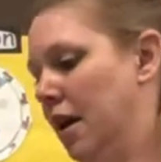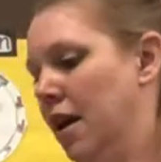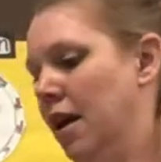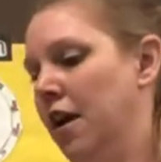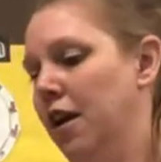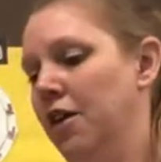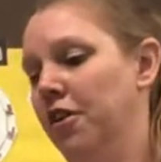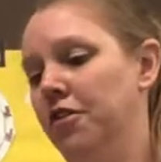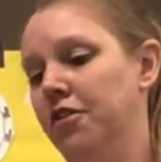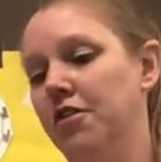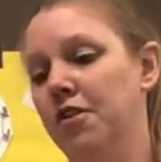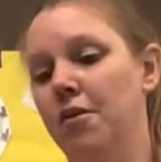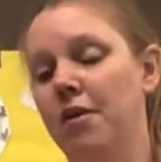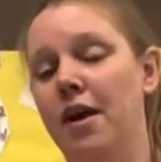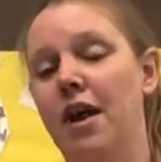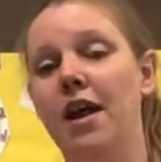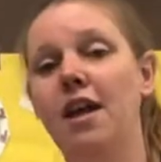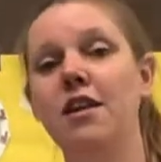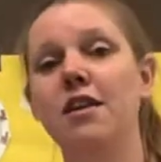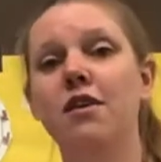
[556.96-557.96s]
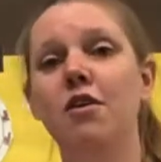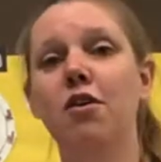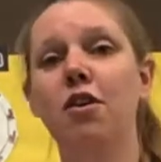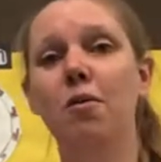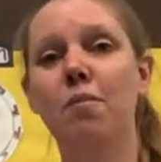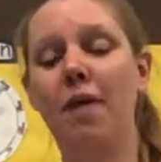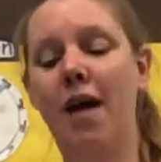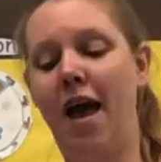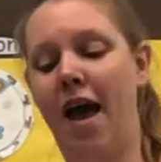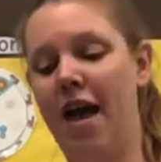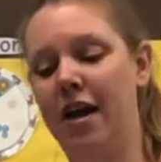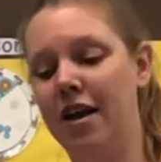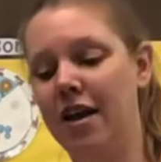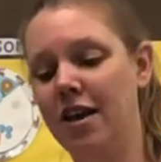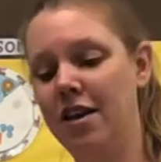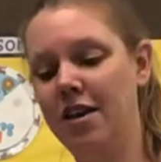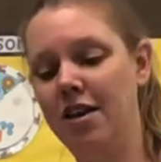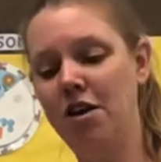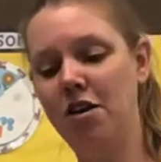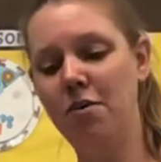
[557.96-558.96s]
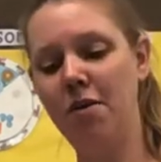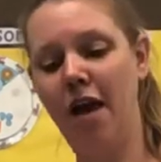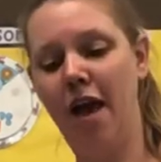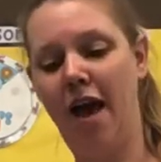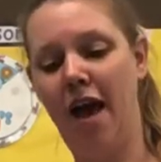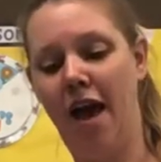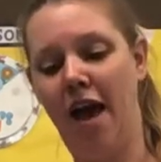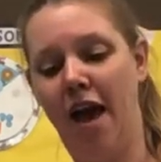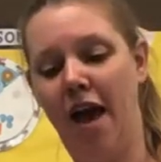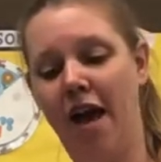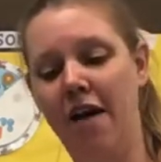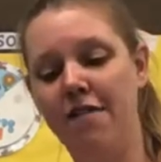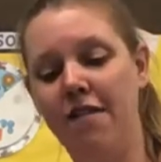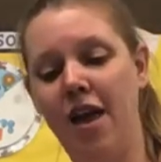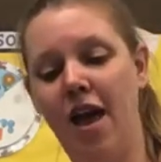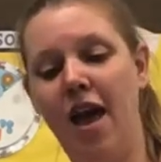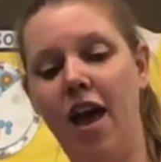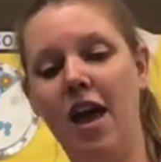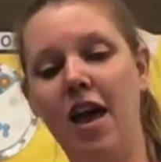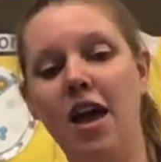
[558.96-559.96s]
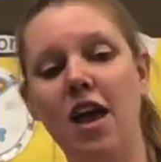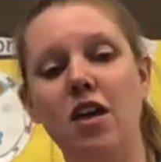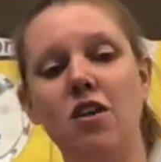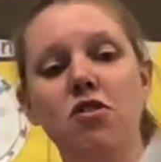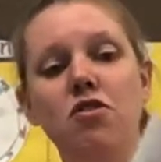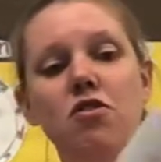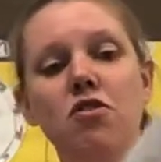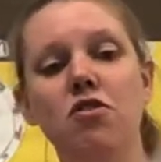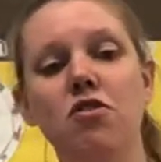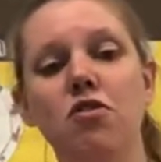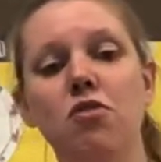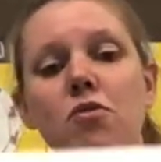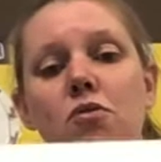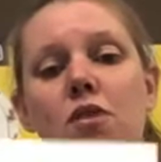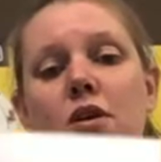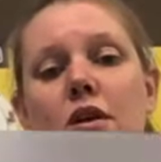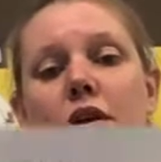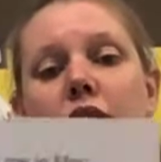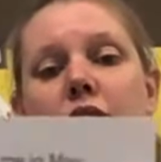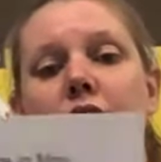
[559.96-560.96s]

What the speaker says: So in your packet you have a new